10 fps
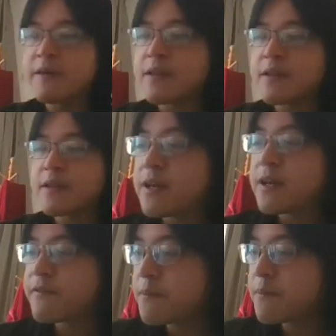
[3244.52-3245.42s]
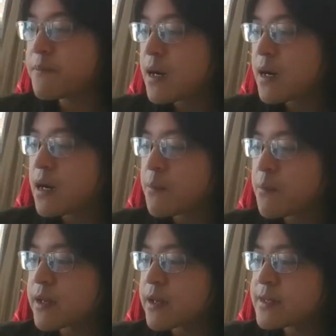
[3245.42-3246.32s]
you learn from modern
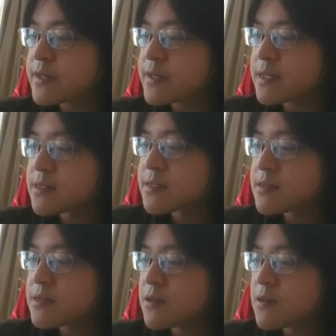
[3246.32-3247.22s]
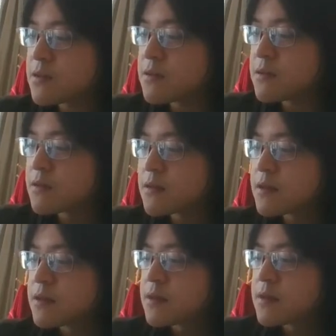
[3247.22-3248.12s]
physics. So
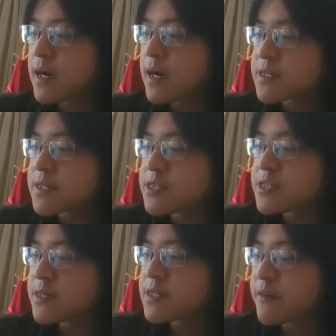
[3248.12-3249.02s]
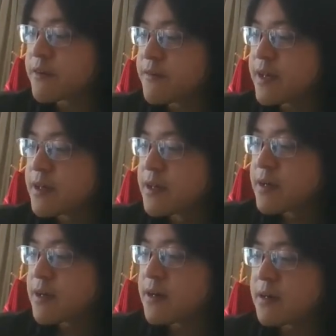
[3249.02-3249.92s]
I'll just mention this briefly.
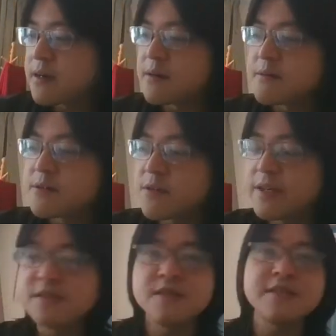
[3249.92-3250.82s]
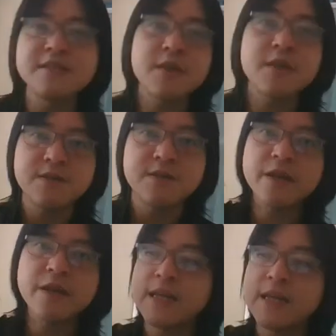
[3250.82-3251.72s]
This was like what you did last